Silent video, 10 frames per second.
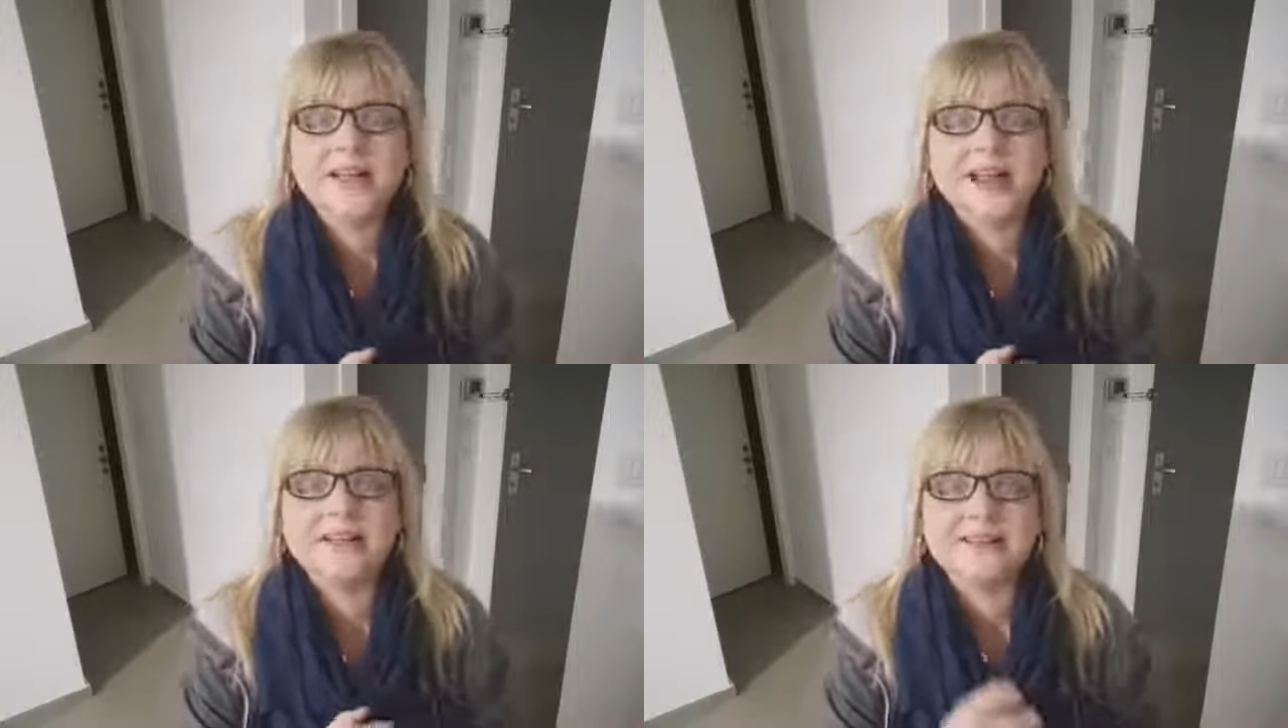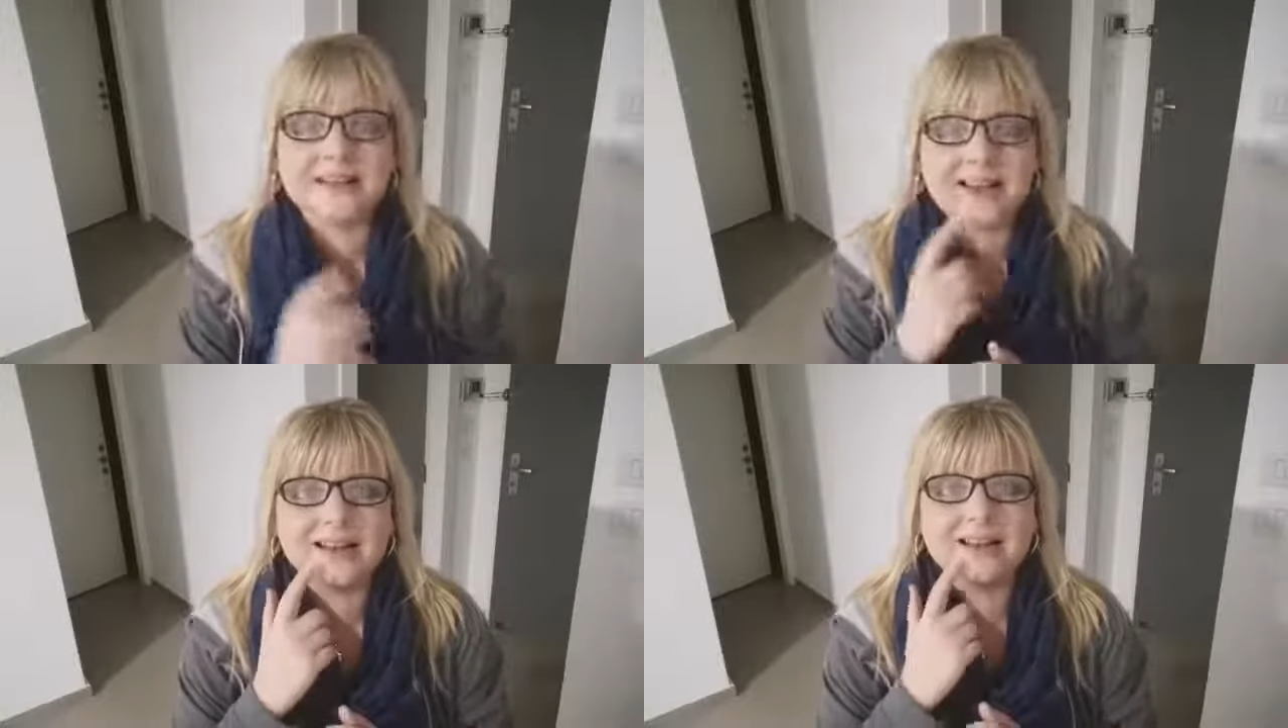and
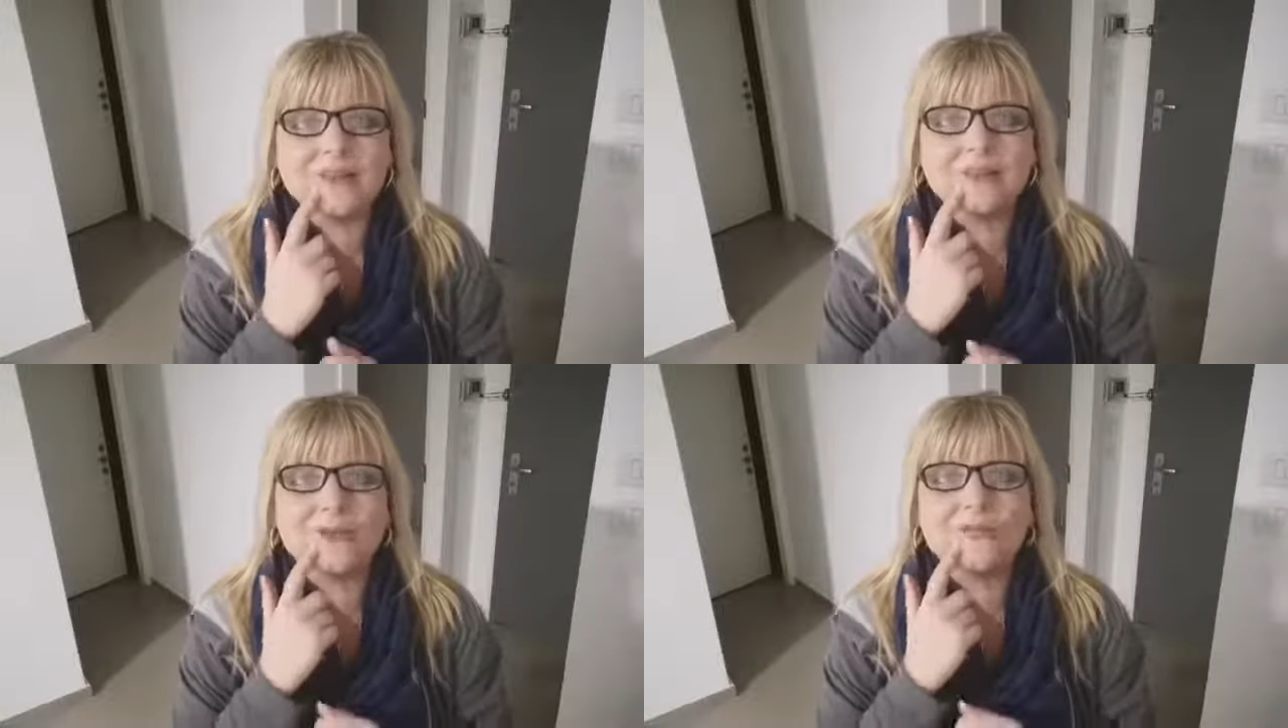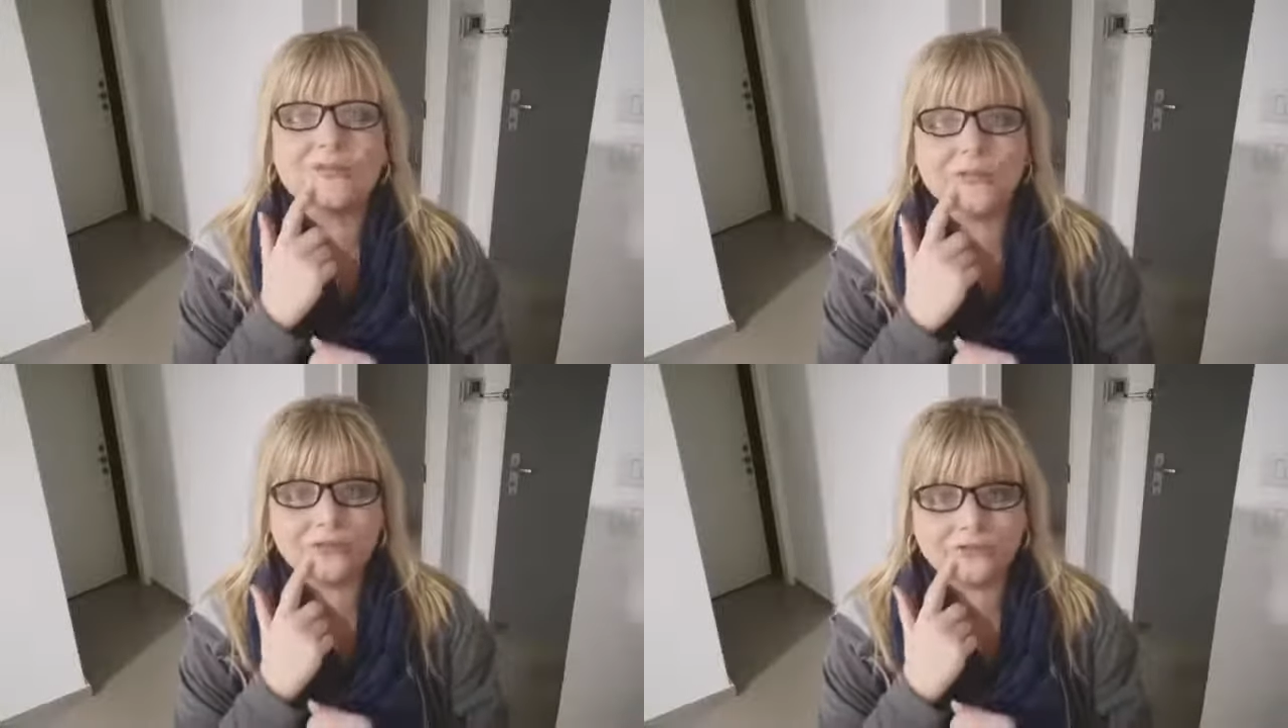then the
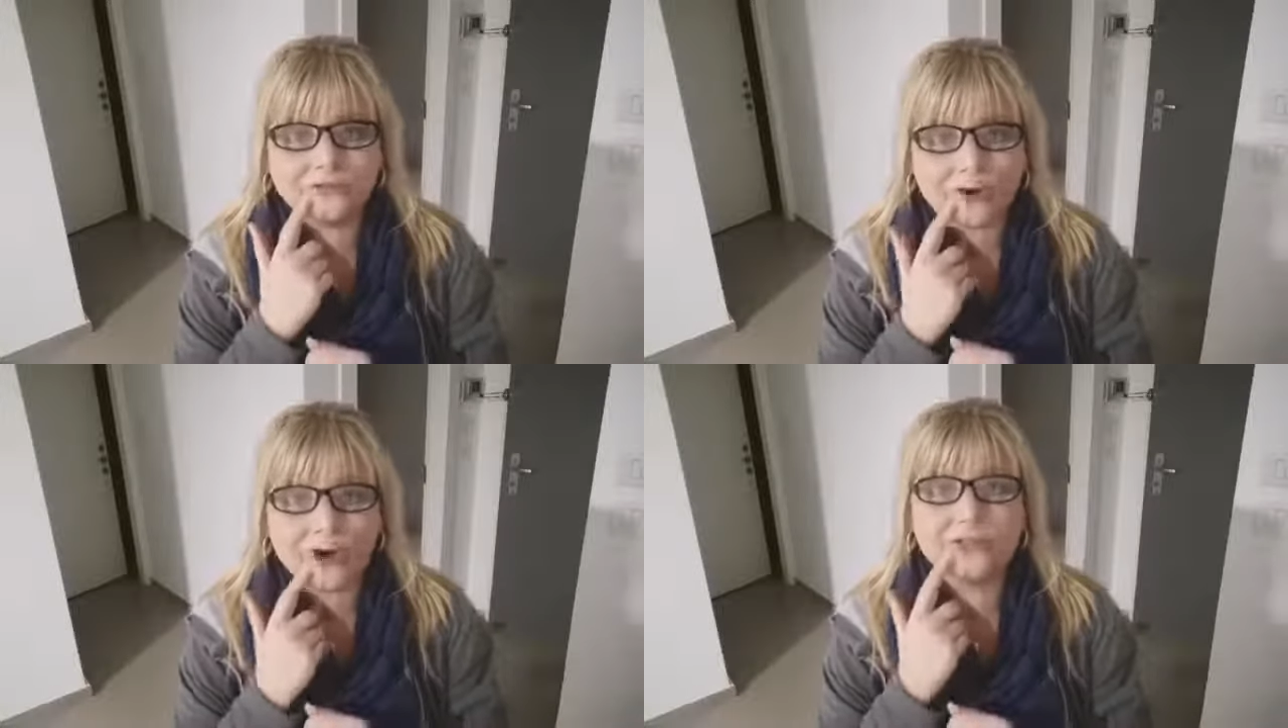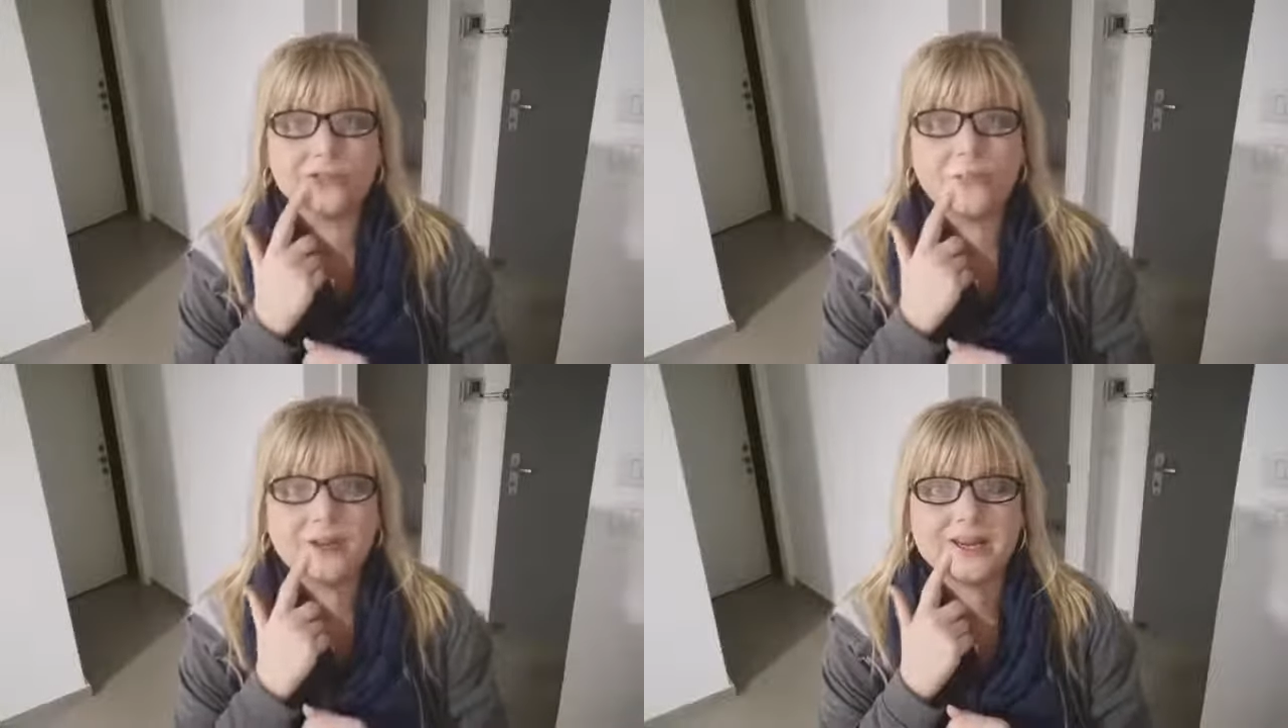
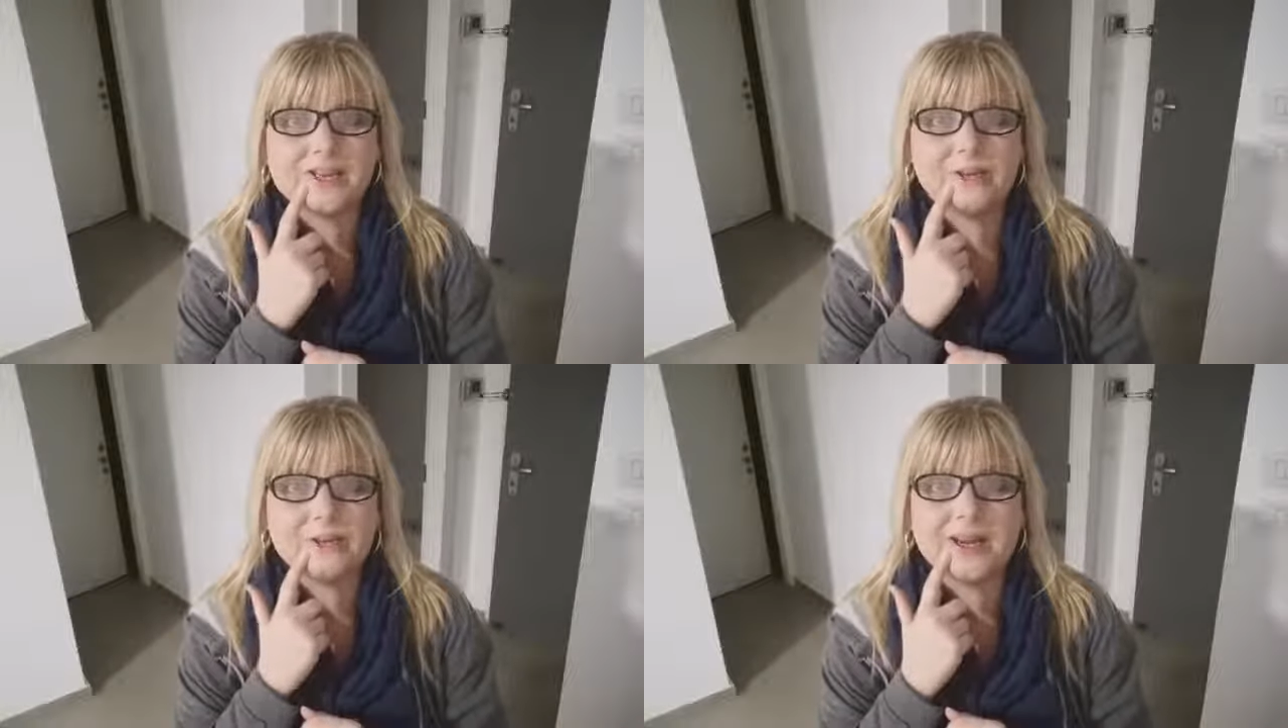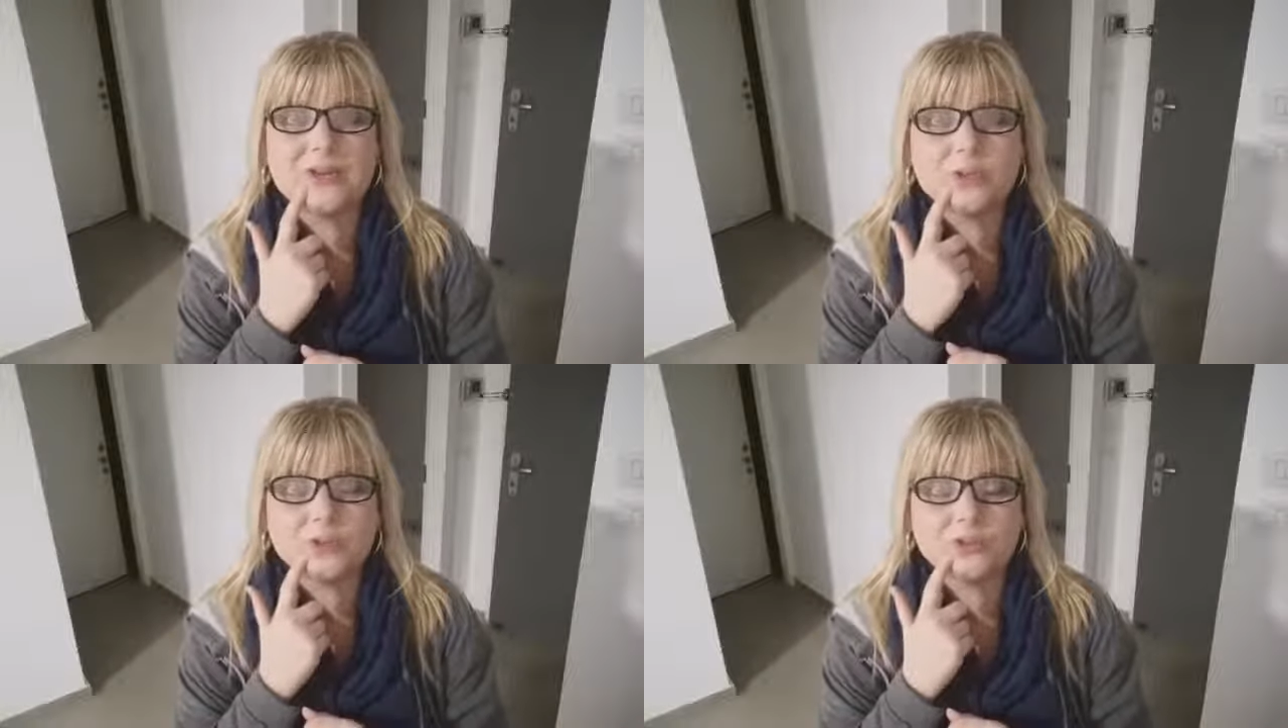fourth piece of my
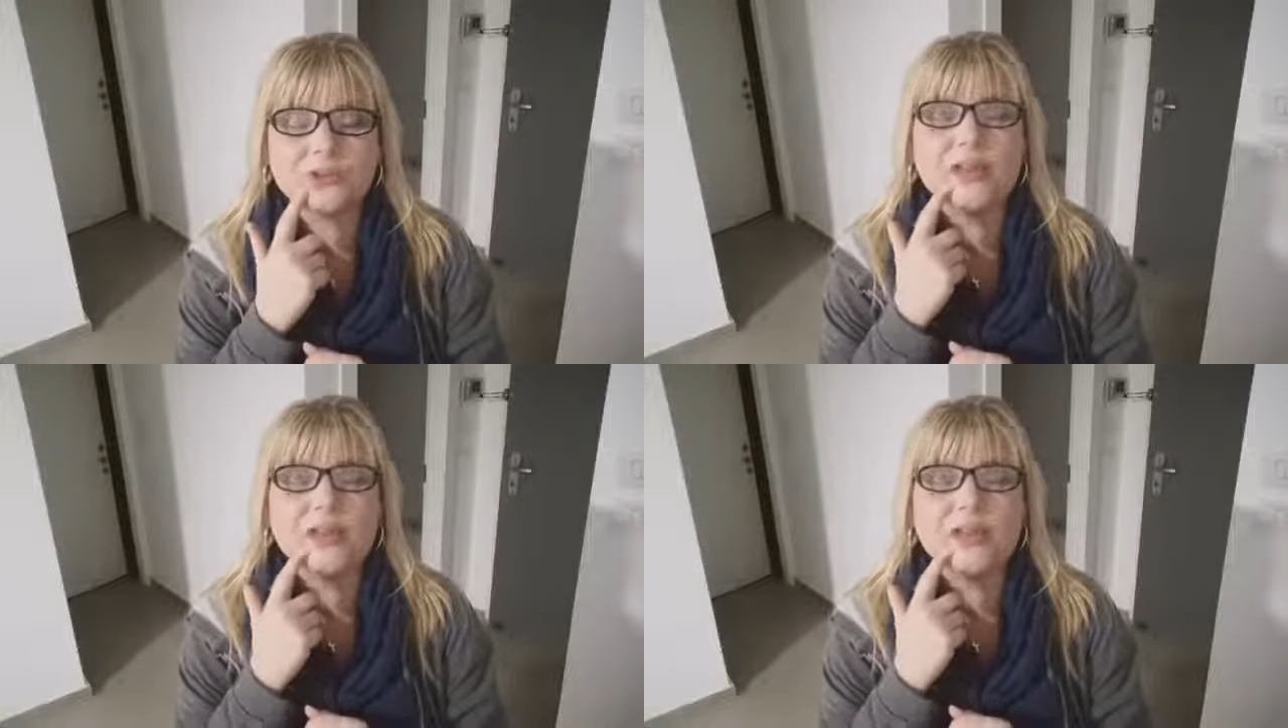tooth